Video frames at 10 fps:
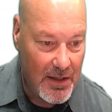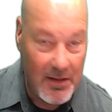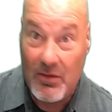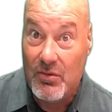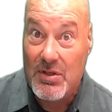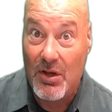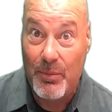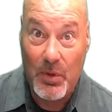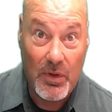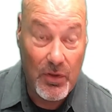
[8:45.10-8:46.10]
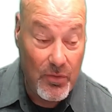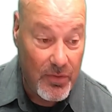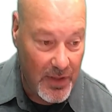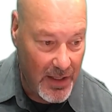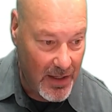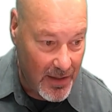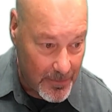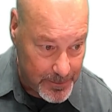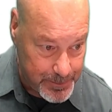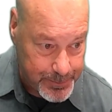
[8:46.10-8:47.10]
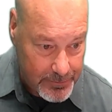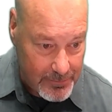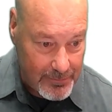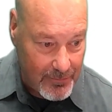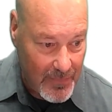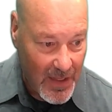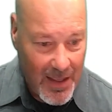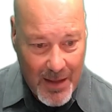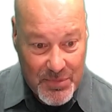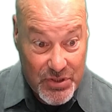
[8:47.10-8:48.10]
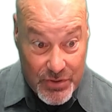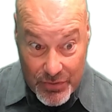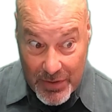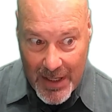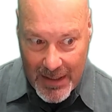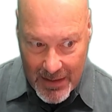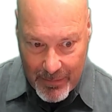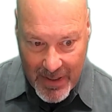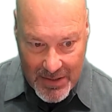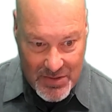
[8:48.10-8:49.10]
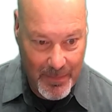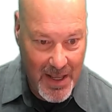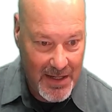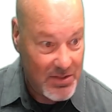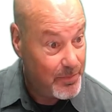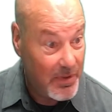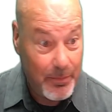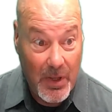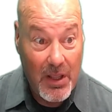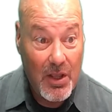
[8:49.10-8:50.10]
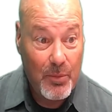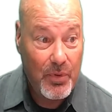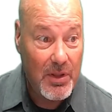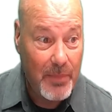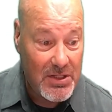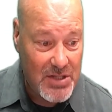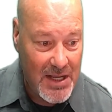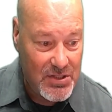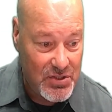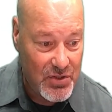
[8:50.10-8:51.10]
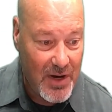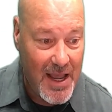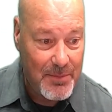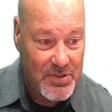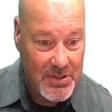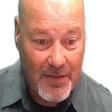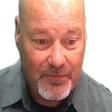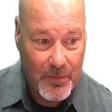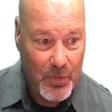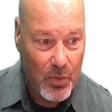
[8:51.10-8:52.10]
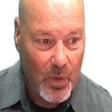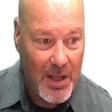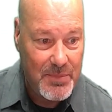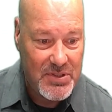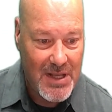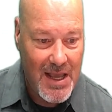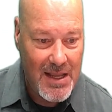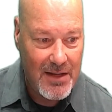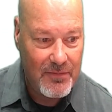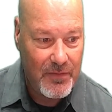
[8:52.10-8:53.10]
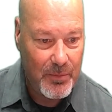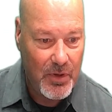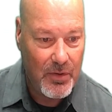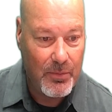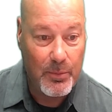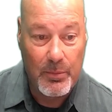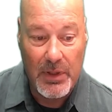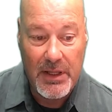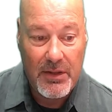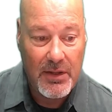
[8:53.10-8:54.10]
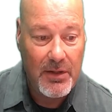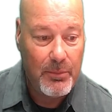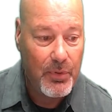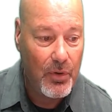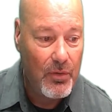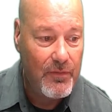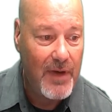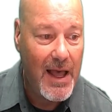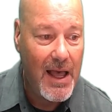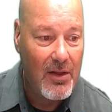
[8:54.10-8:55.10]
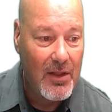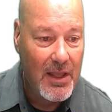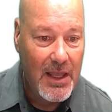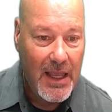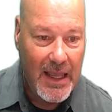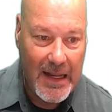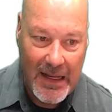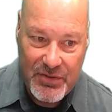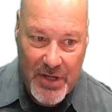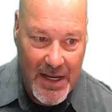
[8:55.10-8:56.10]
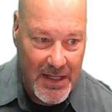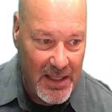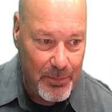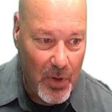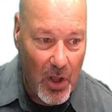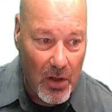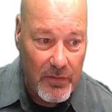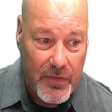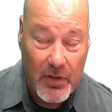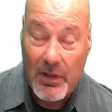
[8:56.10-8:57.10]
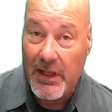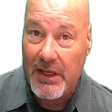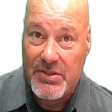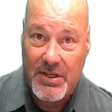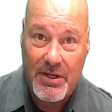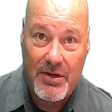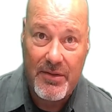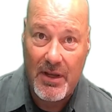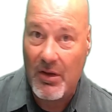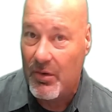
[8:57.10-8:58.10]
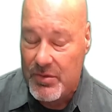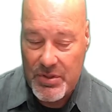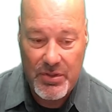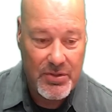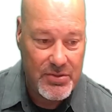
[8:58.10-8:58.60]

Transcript: You tell me what you think. I'm sure I need to make some edits, but pretty much I just grabbed stuff from your website and from your LinkedIn profile, and I tried to keep all of the links here that go to your